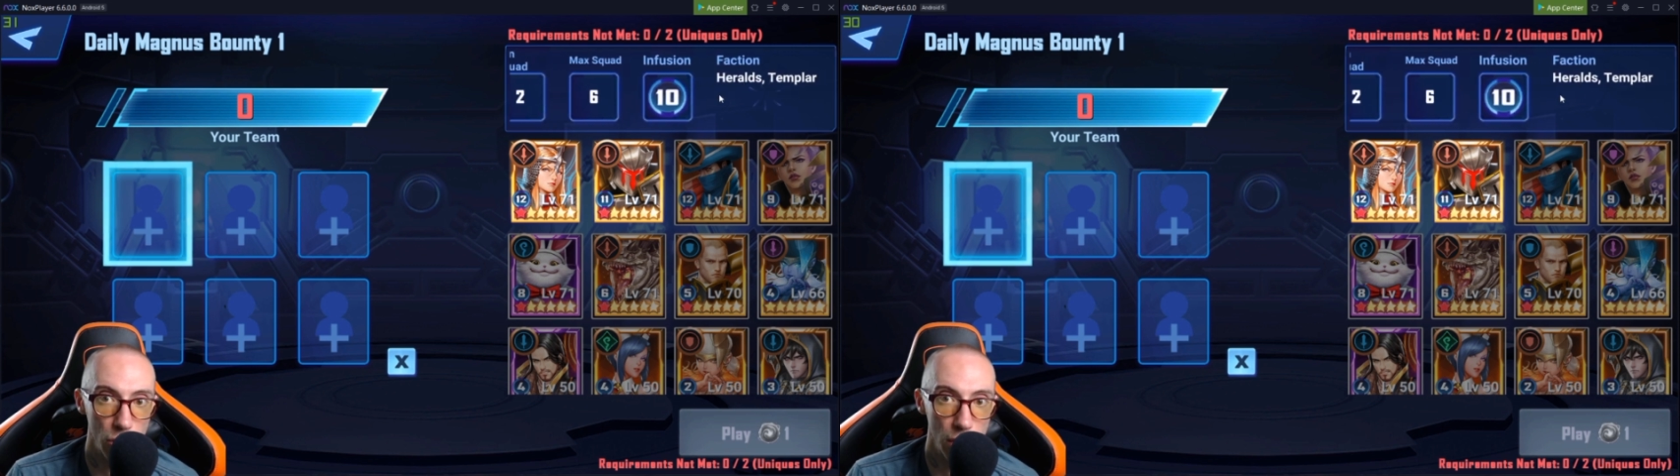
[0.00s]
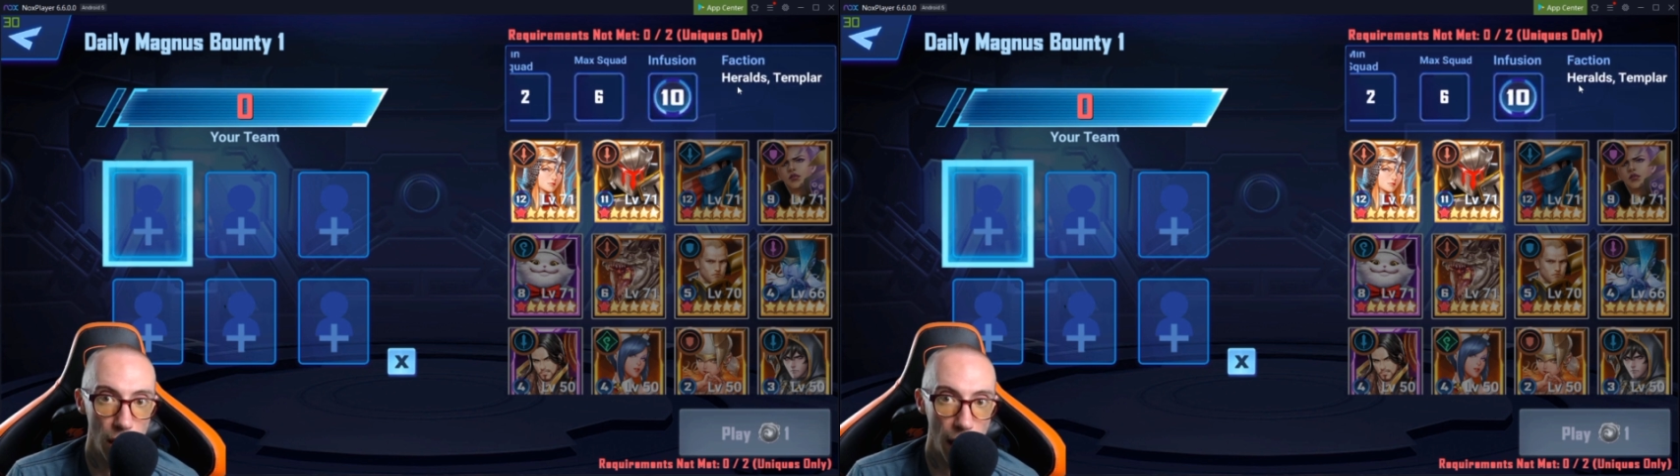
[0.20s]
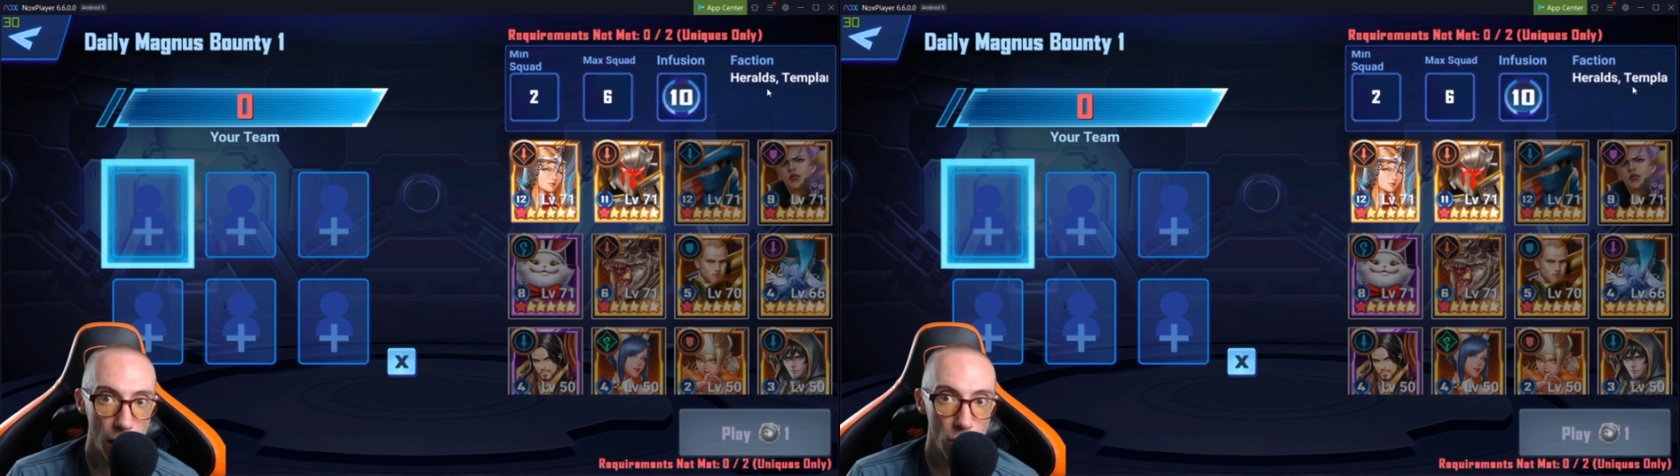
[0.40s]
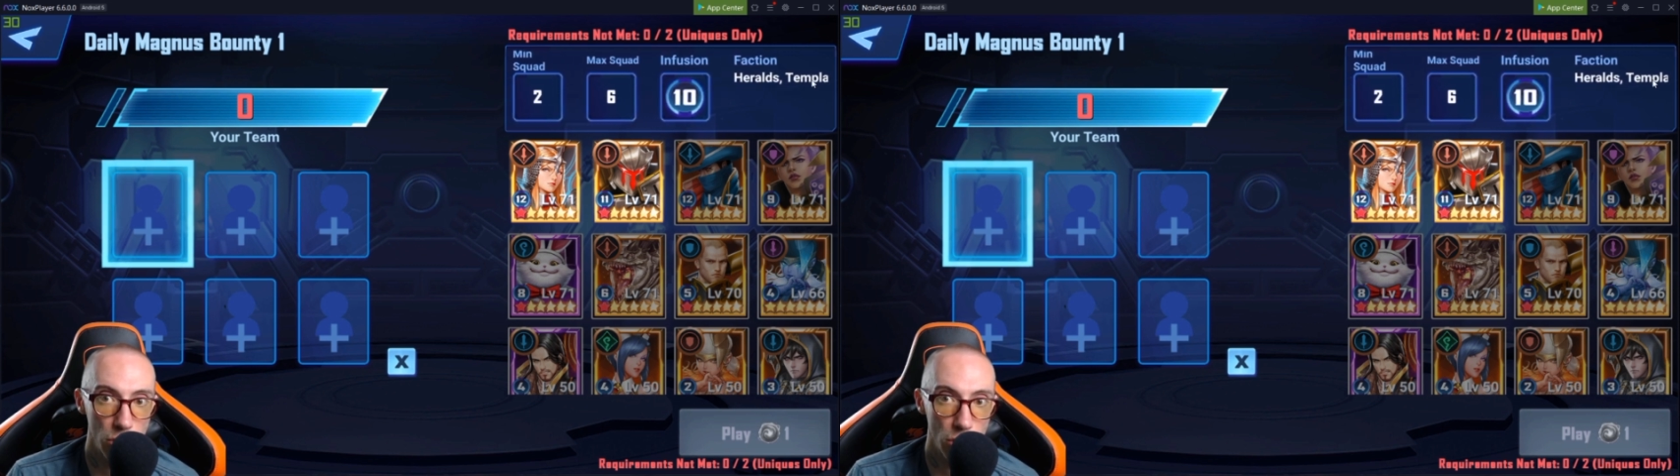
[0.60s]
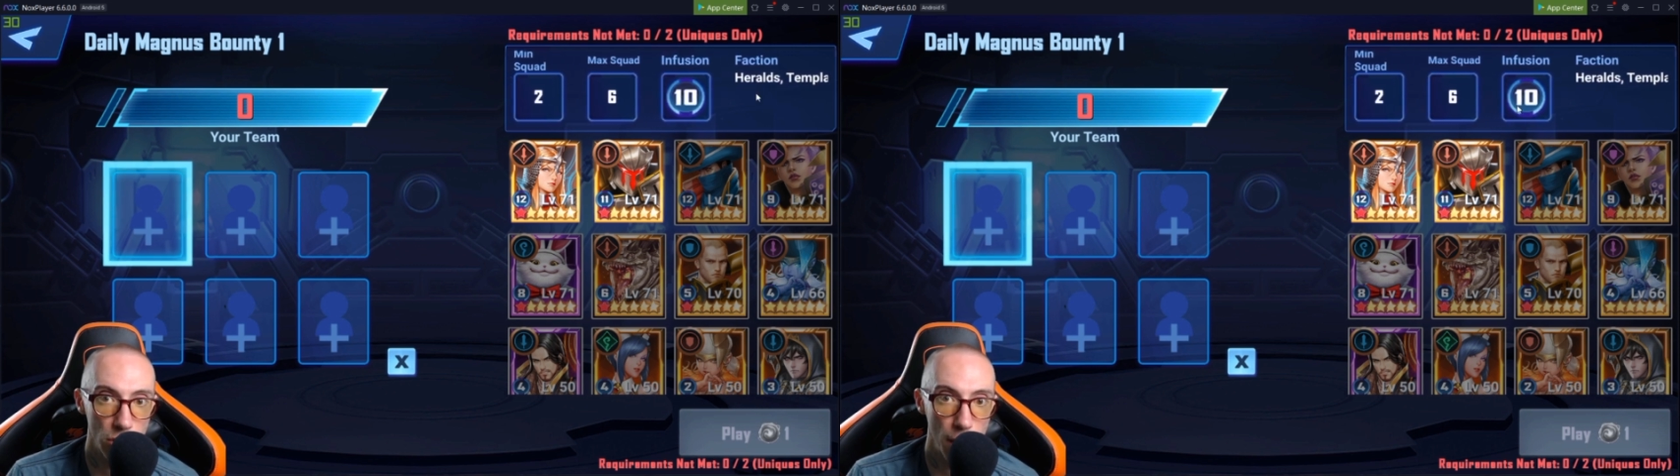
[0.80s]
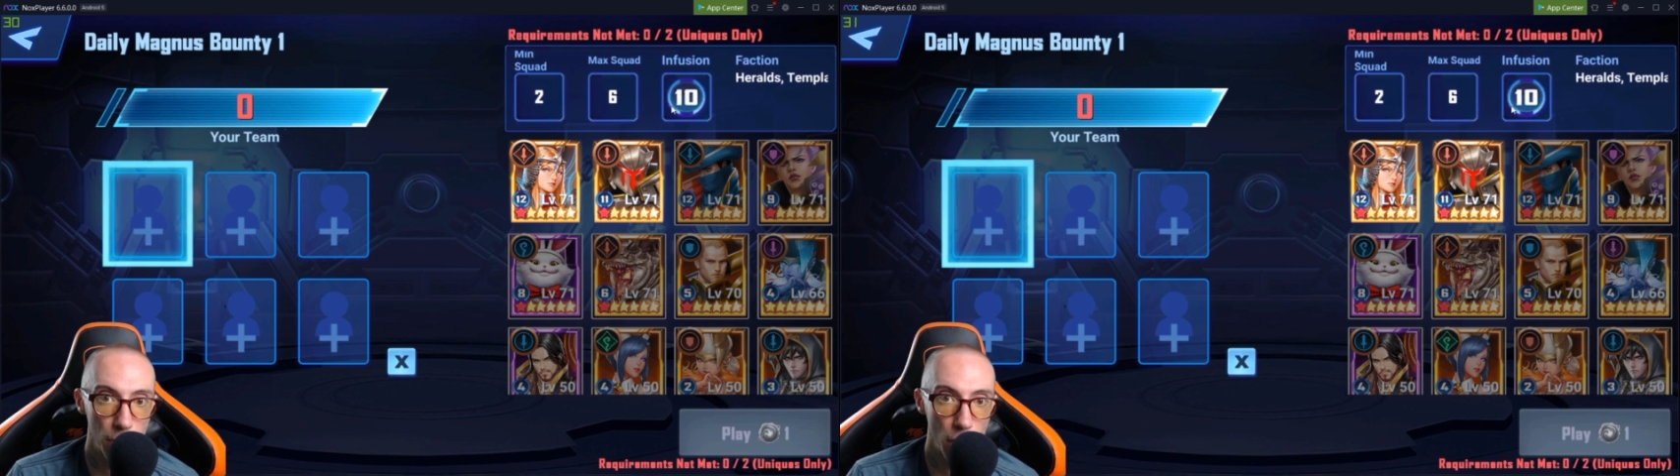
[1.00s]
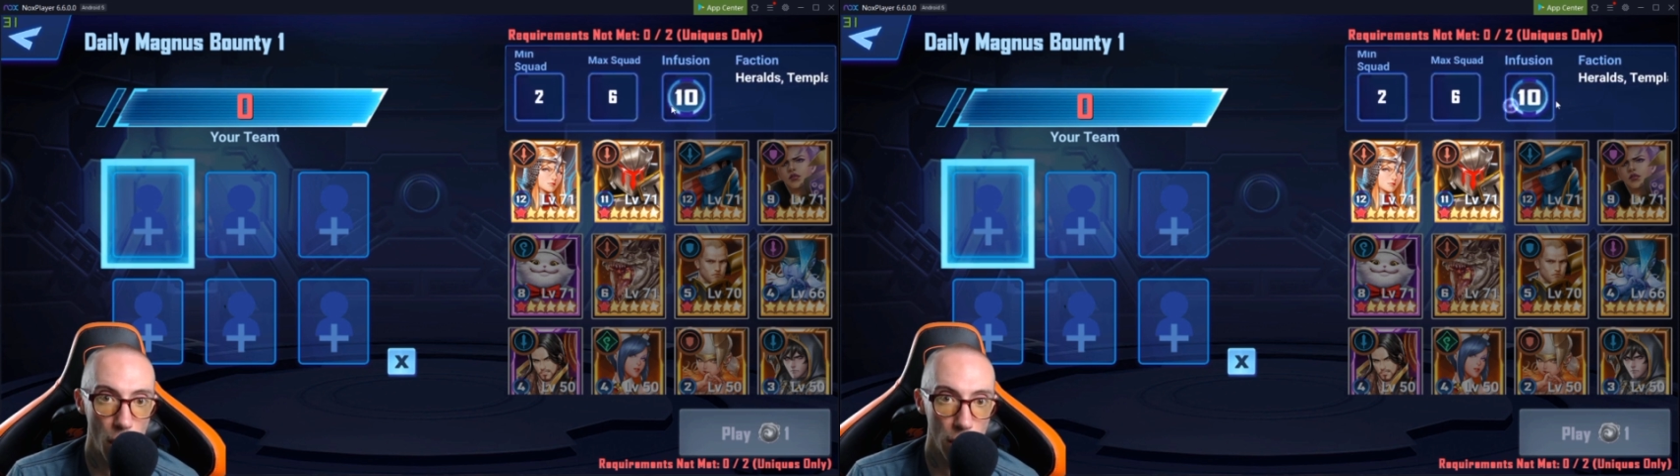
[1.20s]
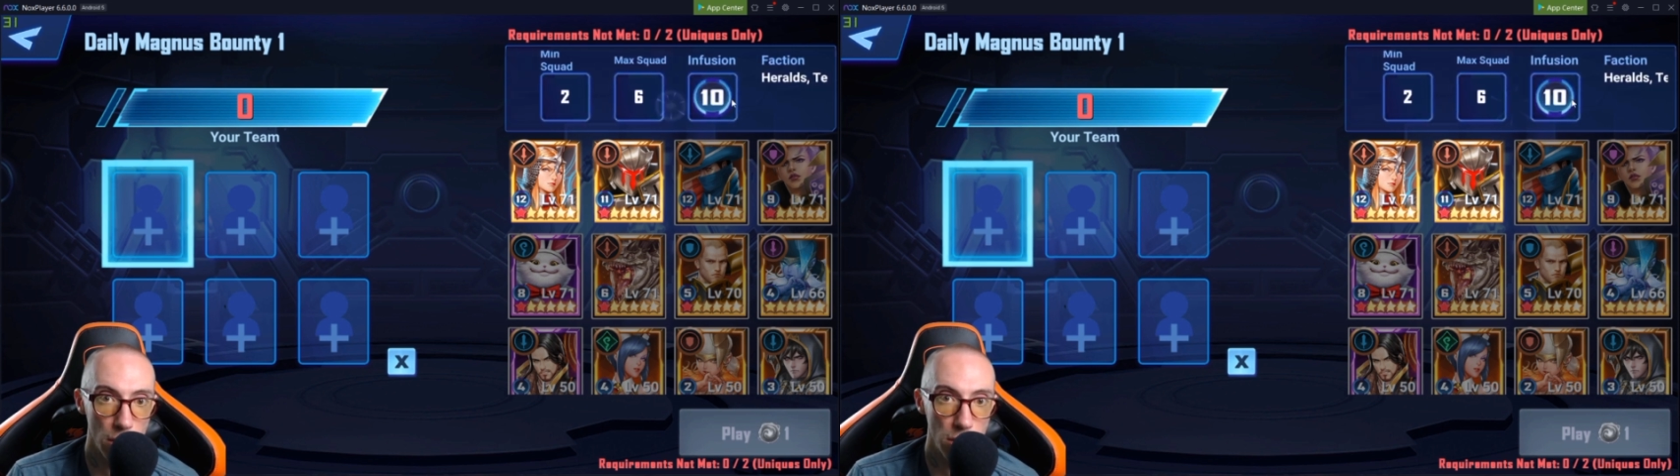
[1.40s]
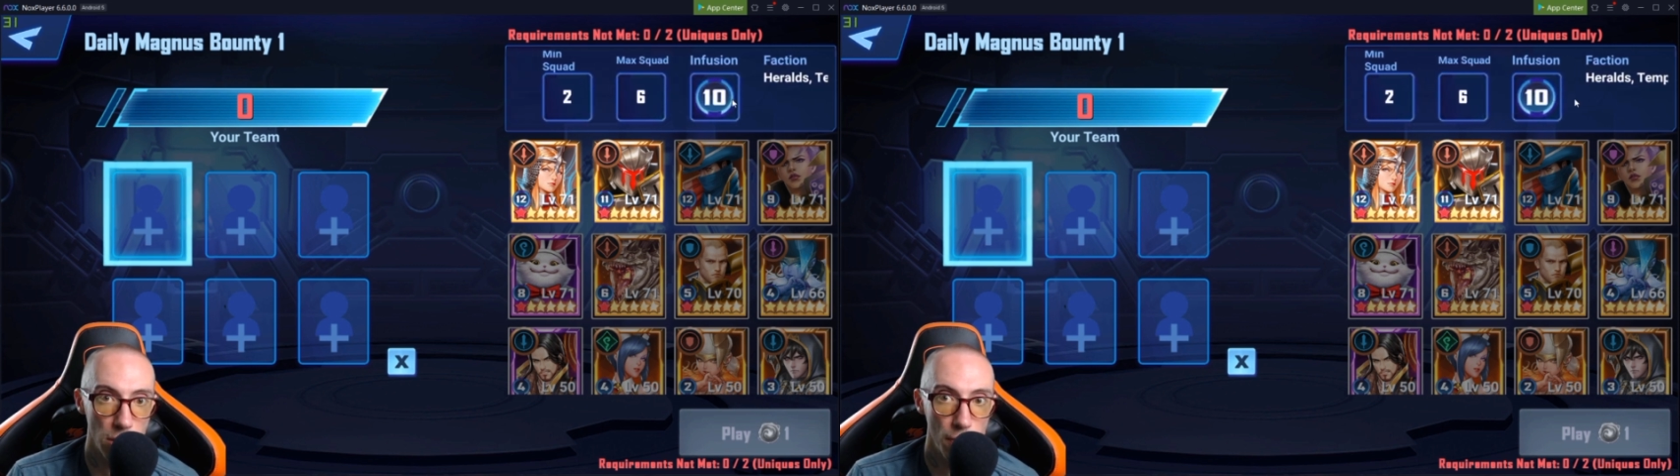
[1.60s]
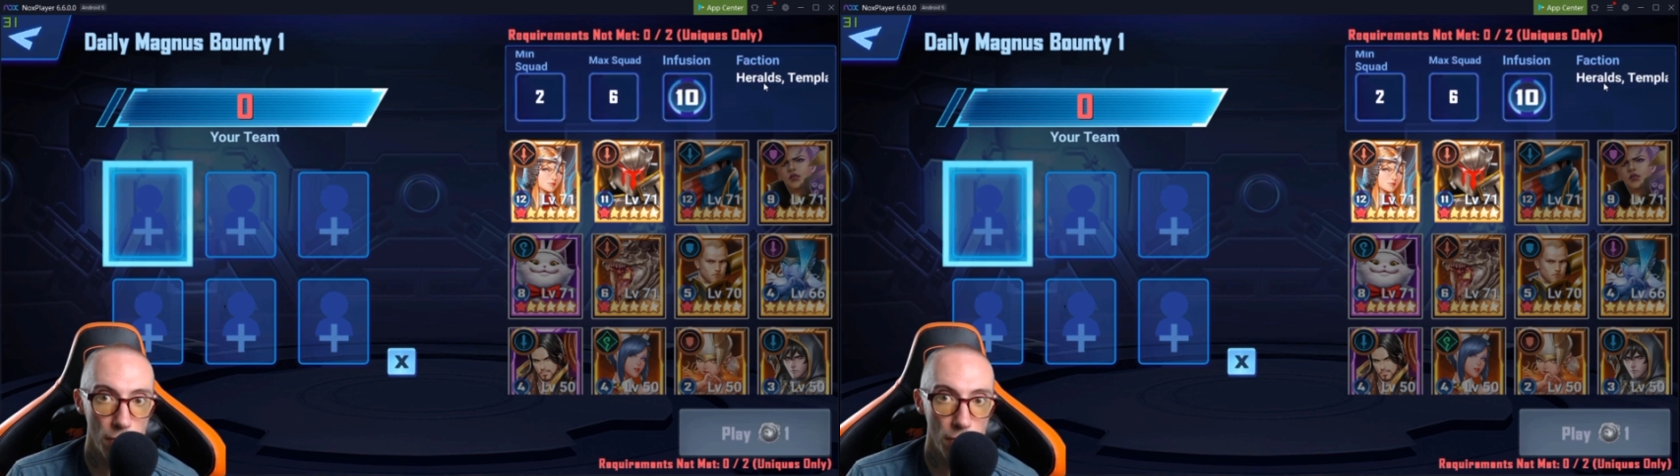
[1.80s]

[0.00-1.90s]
You need Heralds or Templars,